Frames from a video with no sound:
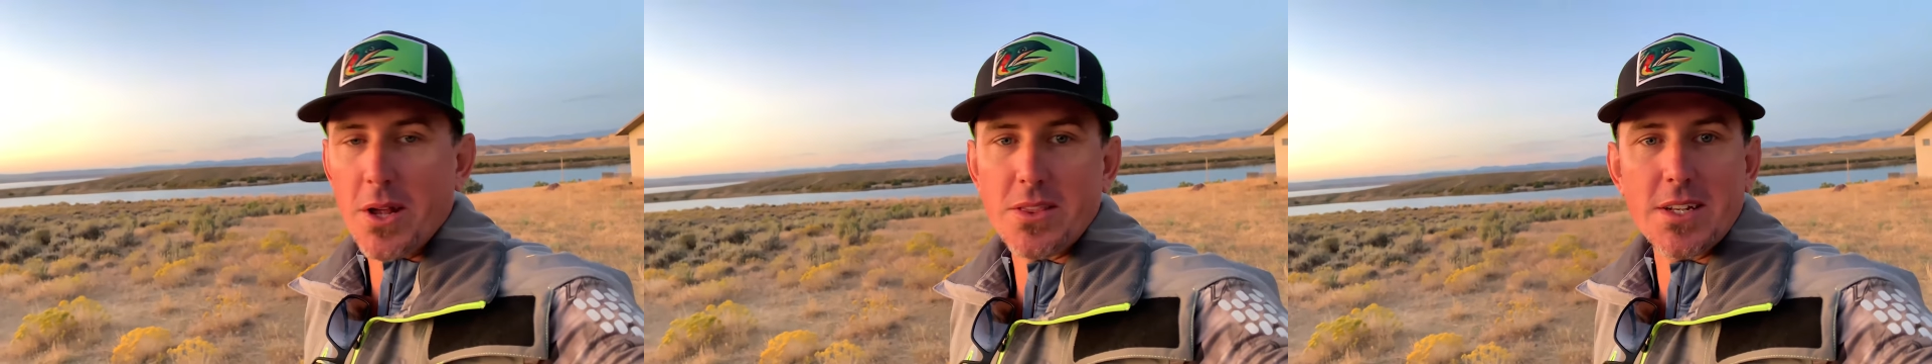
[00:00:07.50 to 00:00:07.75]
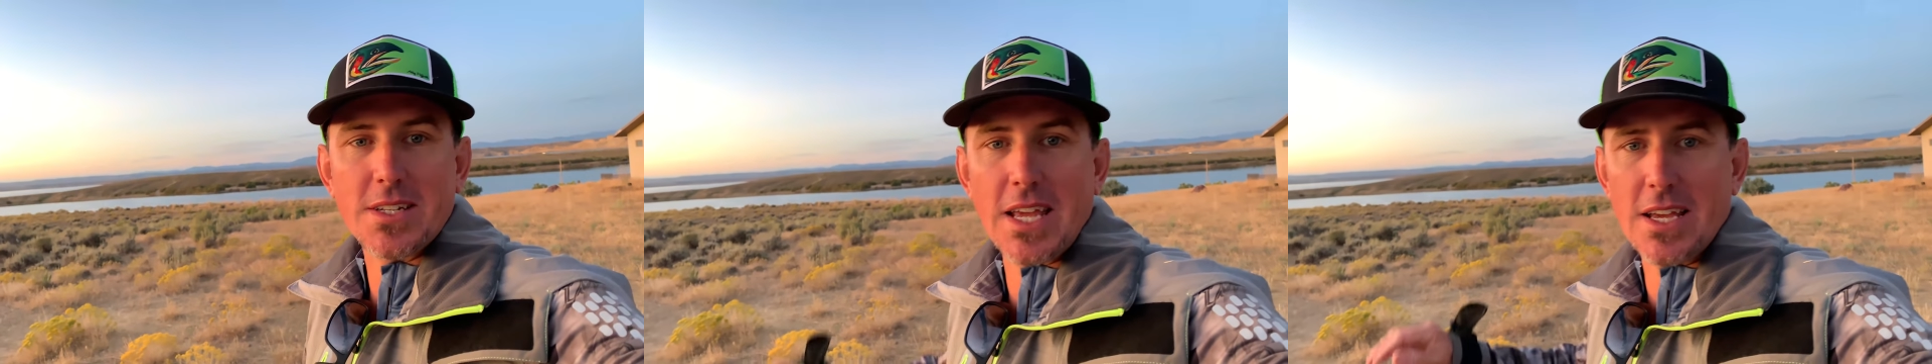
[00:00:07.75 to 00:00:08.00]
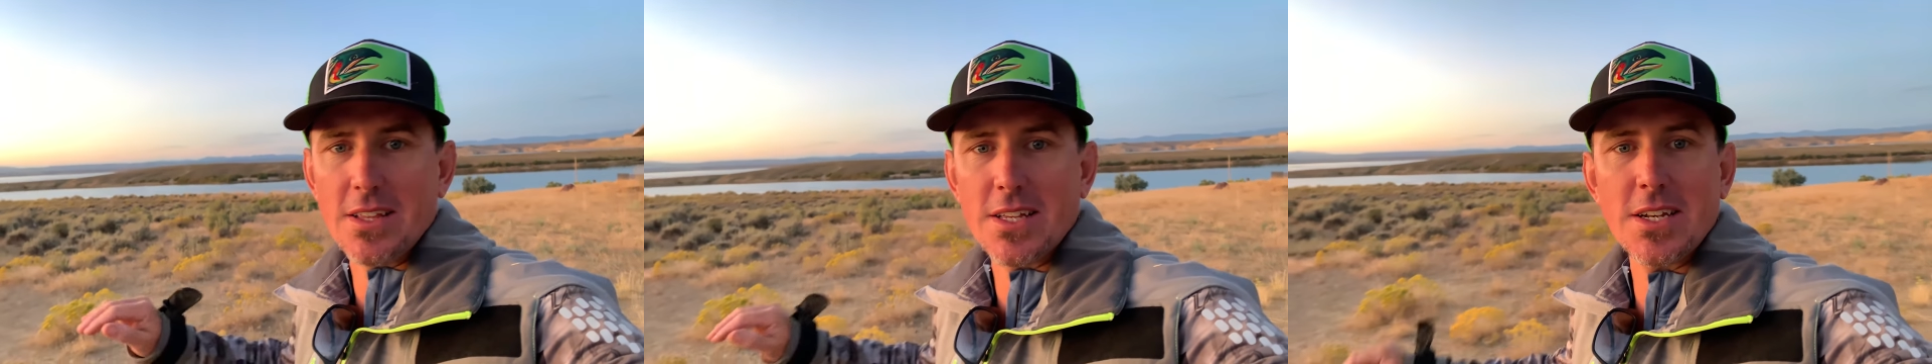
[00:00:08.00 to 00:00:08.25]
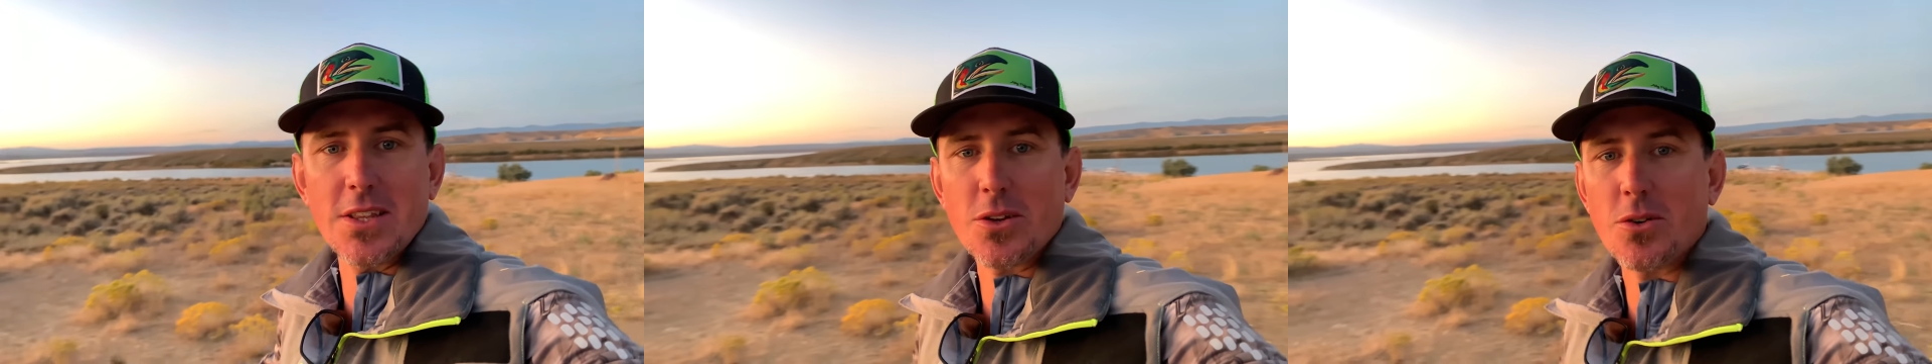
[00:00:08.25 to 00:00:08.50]
at the tail
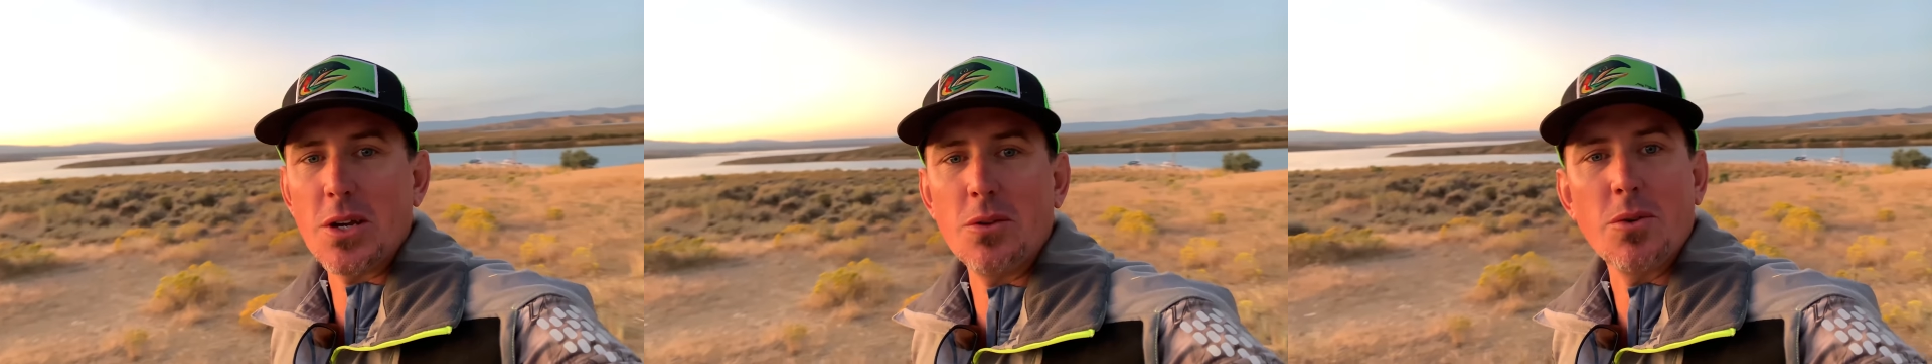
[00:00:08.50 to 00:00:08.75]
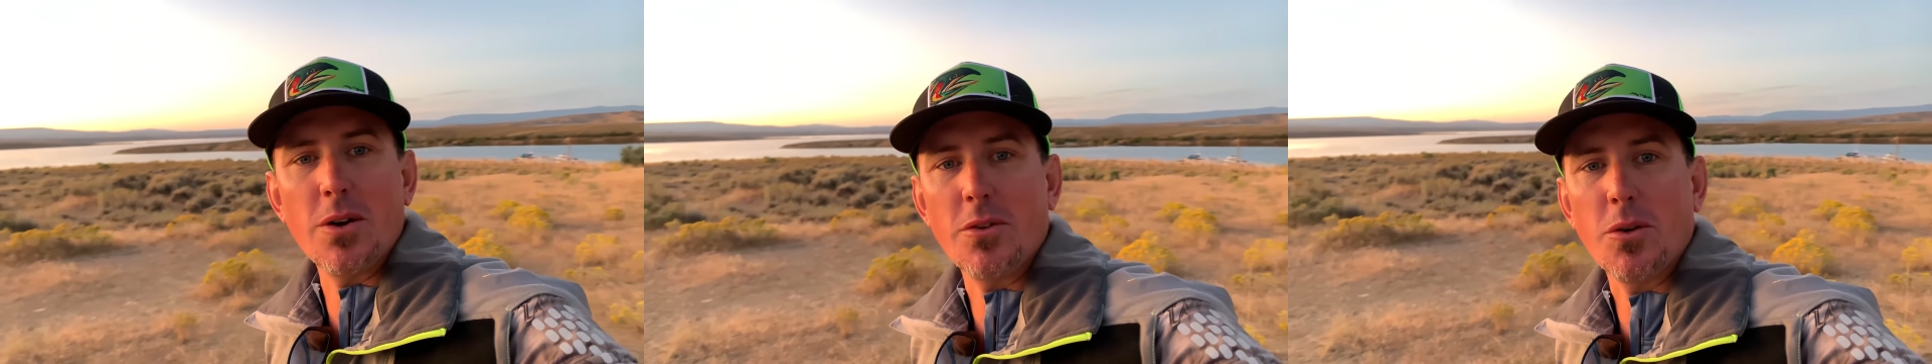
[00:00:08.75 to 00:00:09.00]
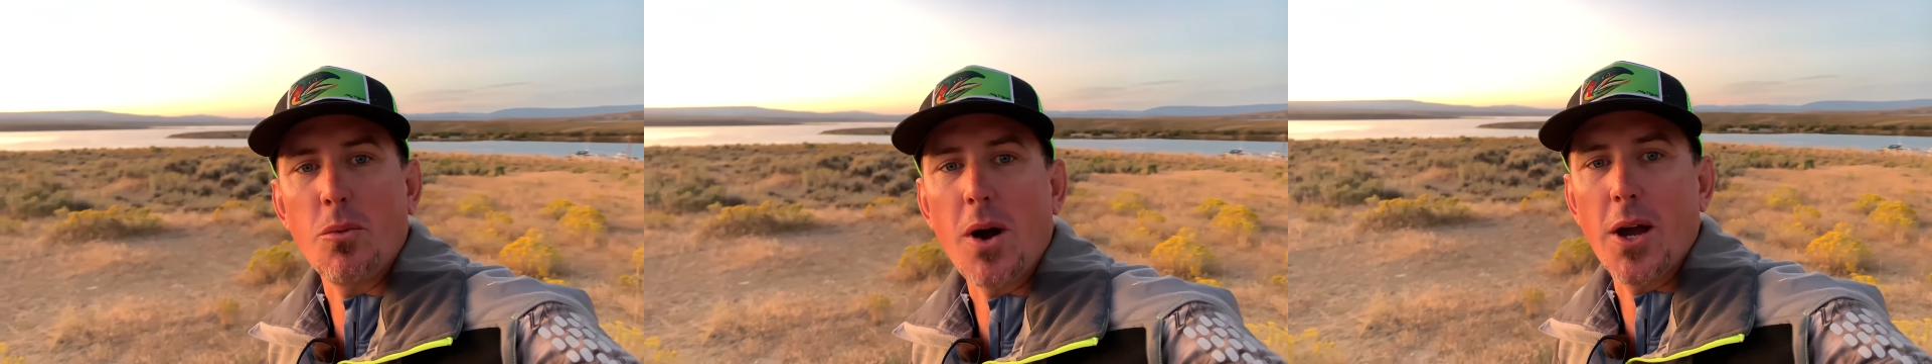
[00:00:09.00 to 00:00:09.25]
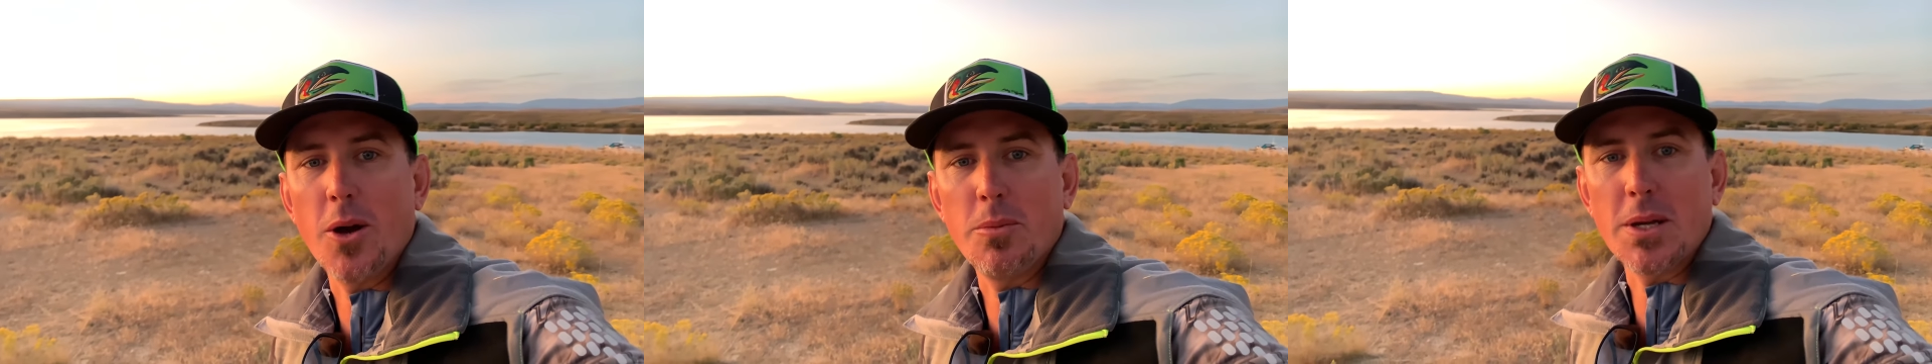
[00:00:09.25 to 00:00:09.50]
end of the Green River in
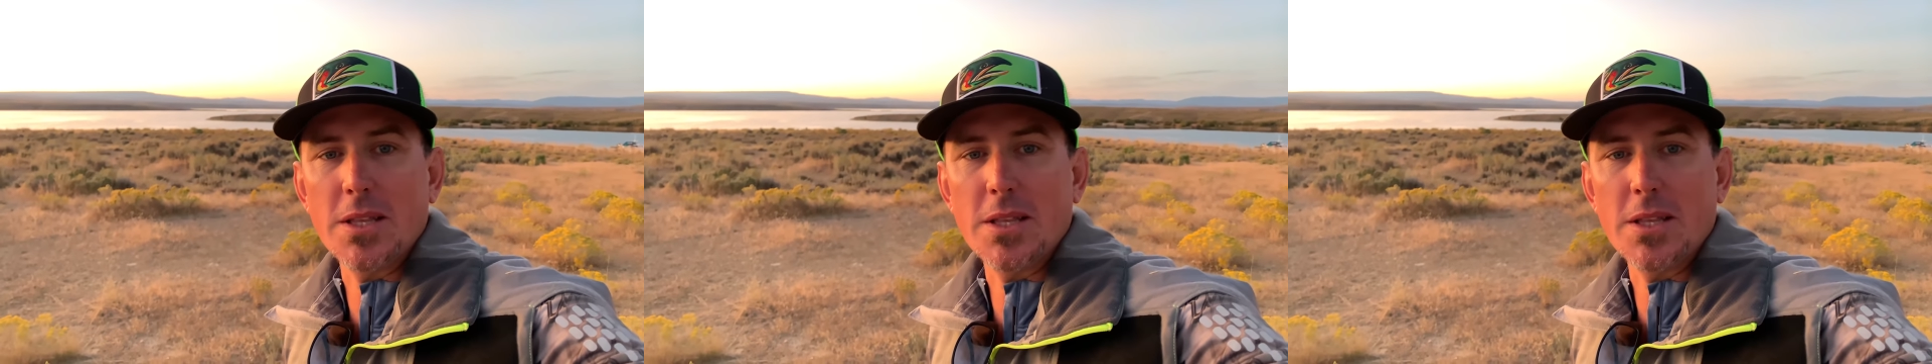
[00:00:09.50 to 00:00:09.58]
Wyoming